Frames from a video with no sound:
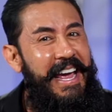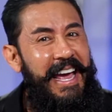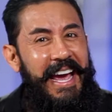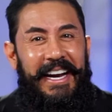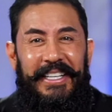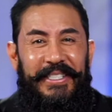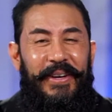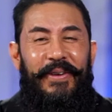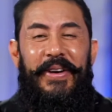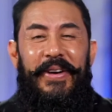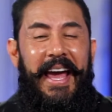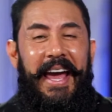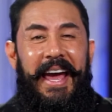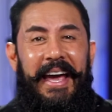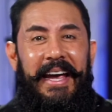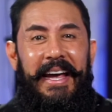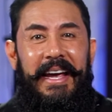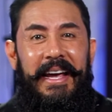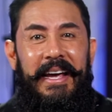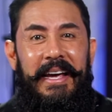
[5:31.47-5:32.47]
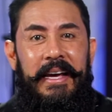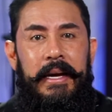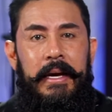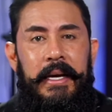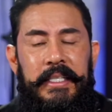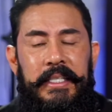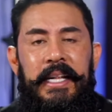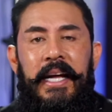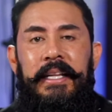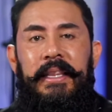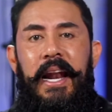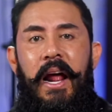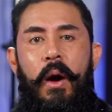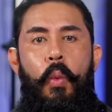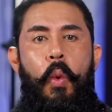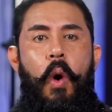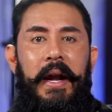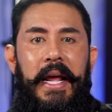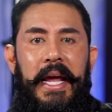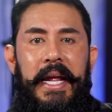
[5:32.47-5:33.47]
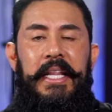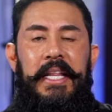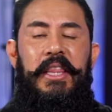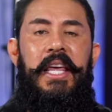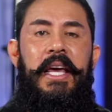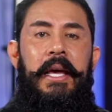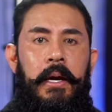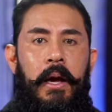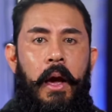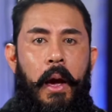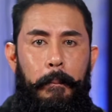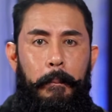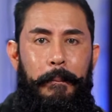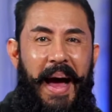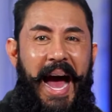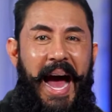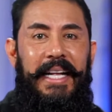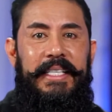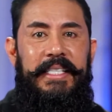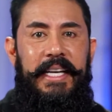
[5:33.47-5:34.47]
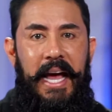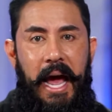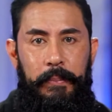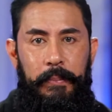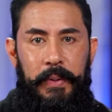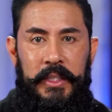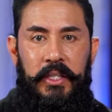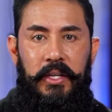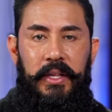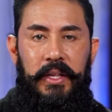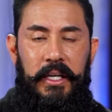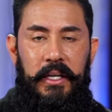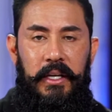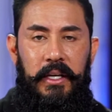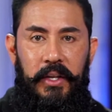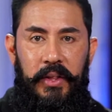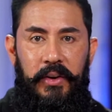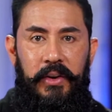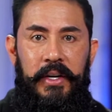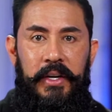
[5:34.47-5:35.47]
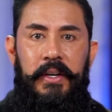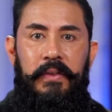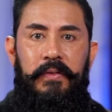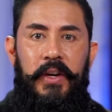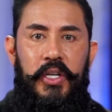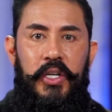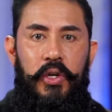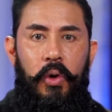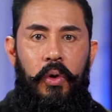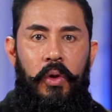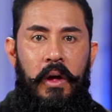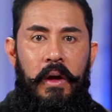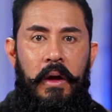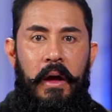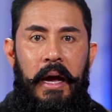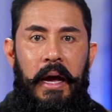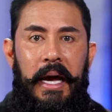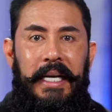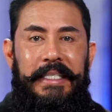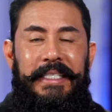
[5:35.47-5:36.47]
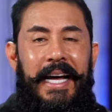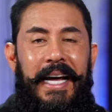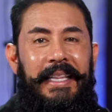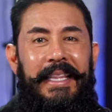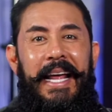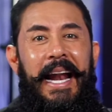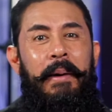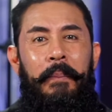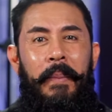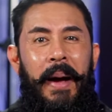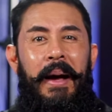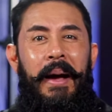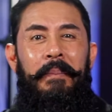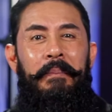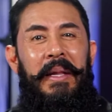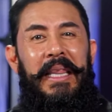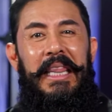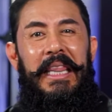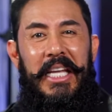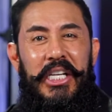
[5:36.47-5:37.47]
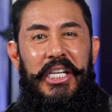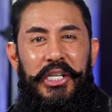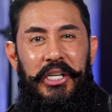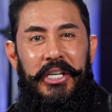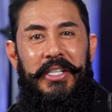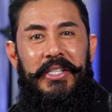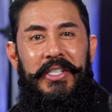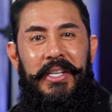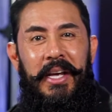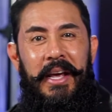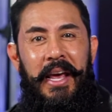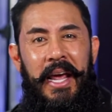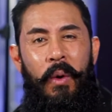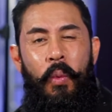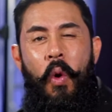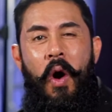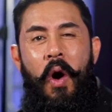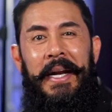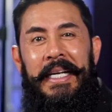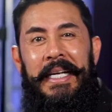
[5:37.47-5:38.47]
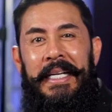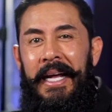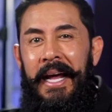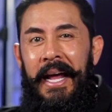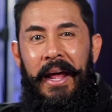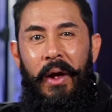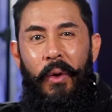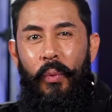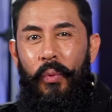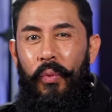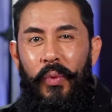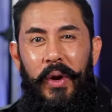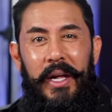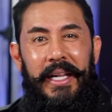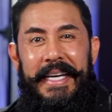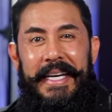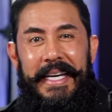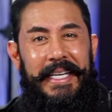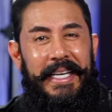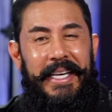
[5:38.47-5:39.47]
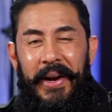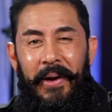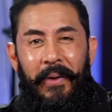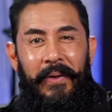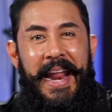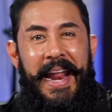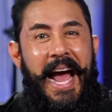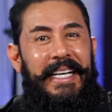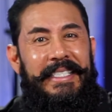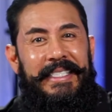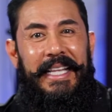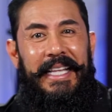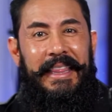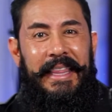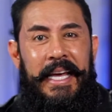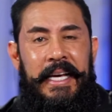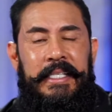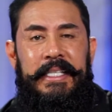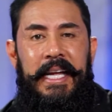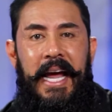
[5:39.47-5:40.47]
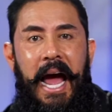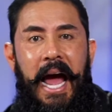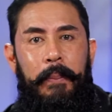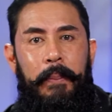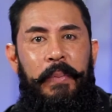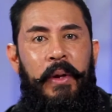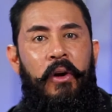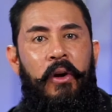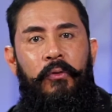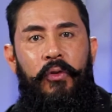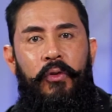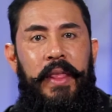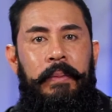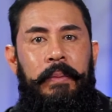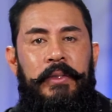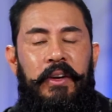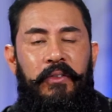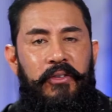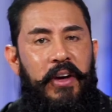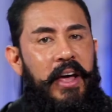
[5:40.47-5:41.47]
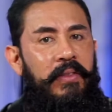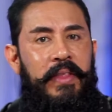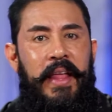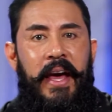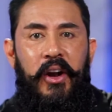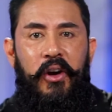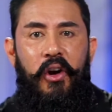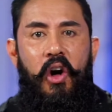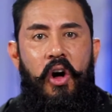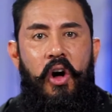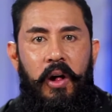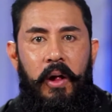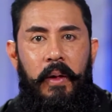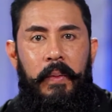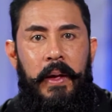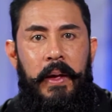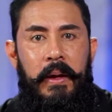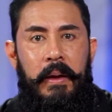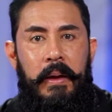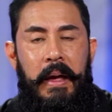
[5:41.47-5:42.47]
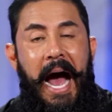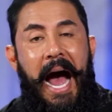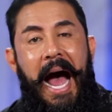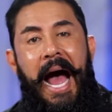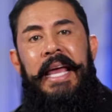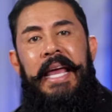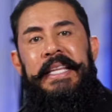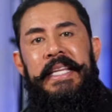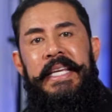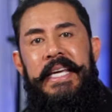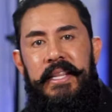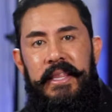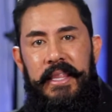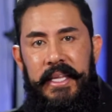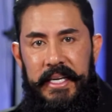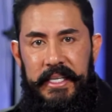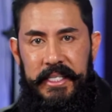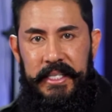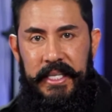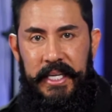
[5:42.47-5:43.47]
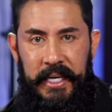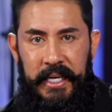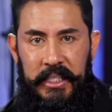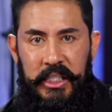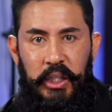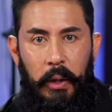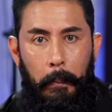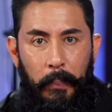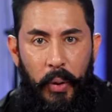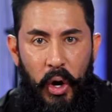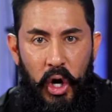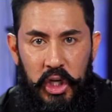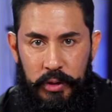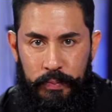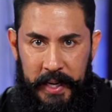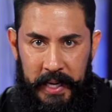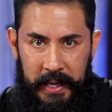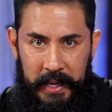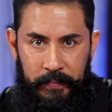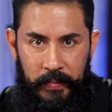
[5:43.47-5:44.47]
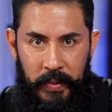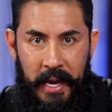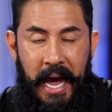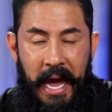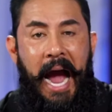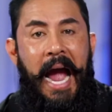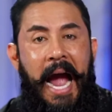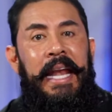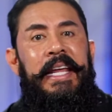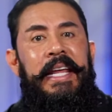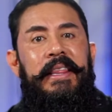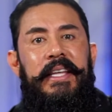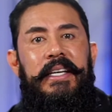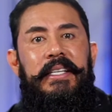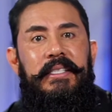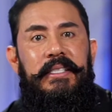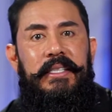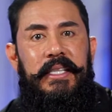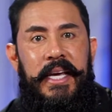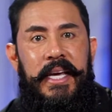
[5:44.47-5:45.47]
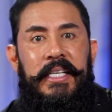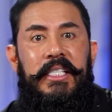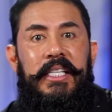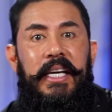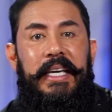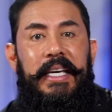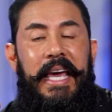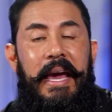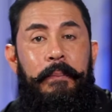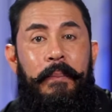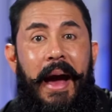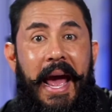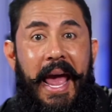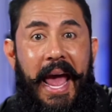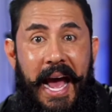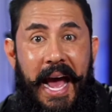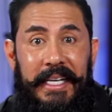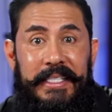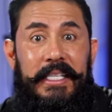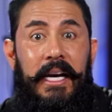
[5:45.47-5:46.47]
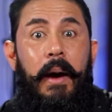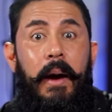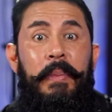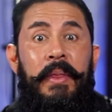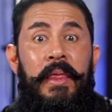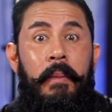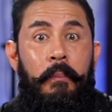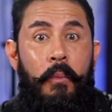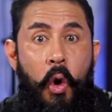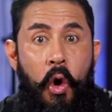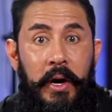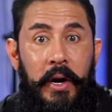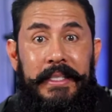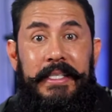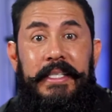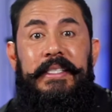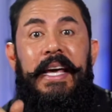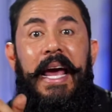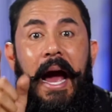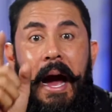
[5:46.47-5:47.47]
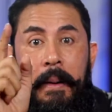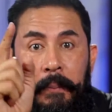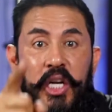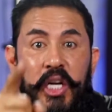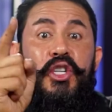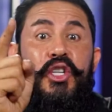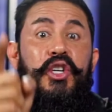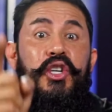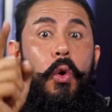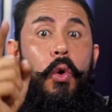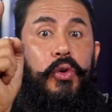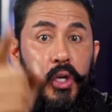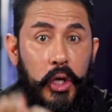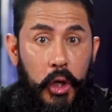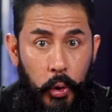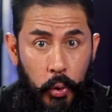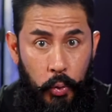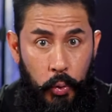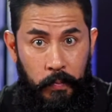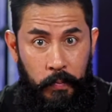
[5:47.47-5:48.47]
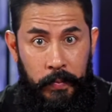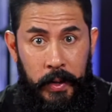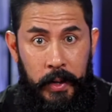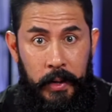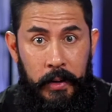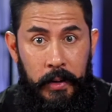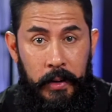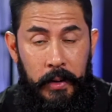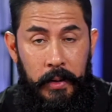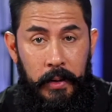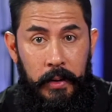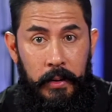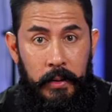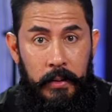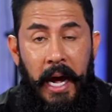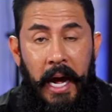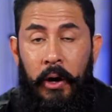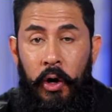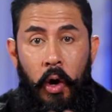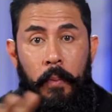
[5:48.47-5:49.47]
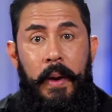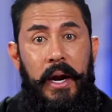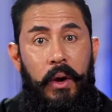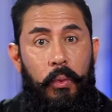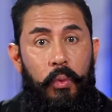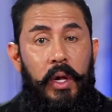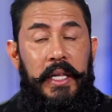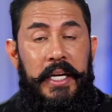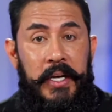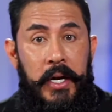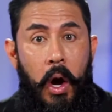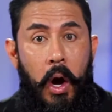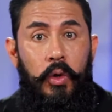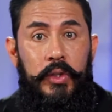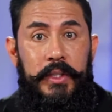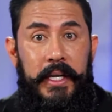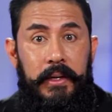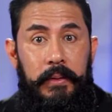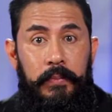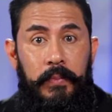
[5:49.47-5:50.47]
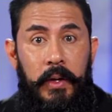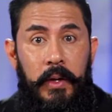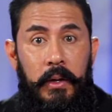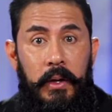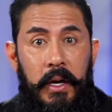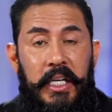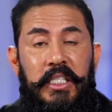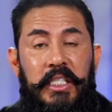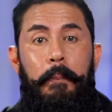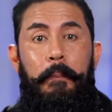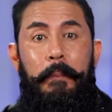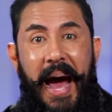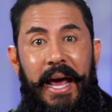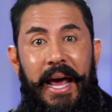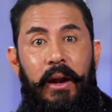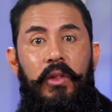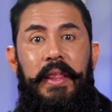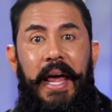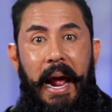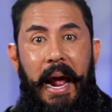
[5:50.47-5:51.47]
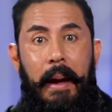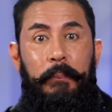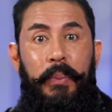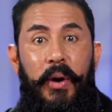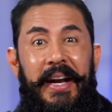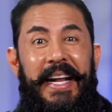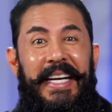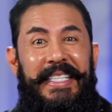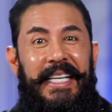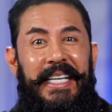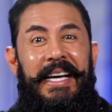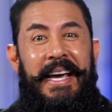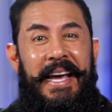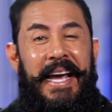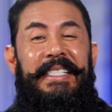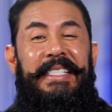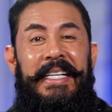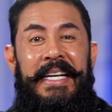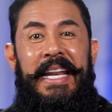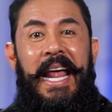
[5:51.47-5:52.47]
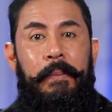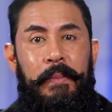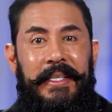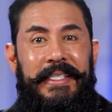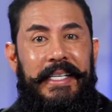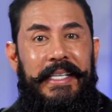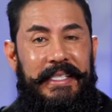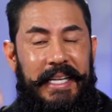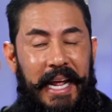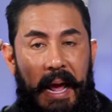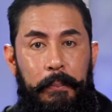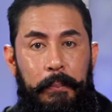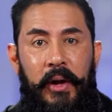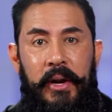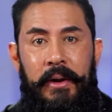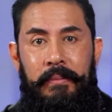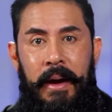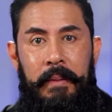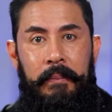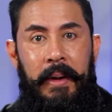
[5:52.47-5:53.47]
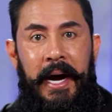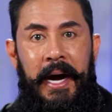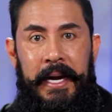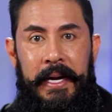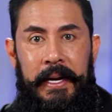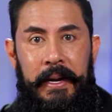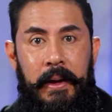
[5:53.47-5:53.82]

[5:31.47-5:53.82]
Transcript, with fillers: and it's okay. It's not that I want anything bad to happen to the other individual. It's not that I'm, I'm malicious and wanting really, you know, nasty things to happen or for them to fail. Not at all. I need these things to push me. I need these things to get my ass up in the morning to say, I'm gonna show you. Now, nobody really knows it. It's a battle that I put, it's a, it's a nemesis that I put in my mind.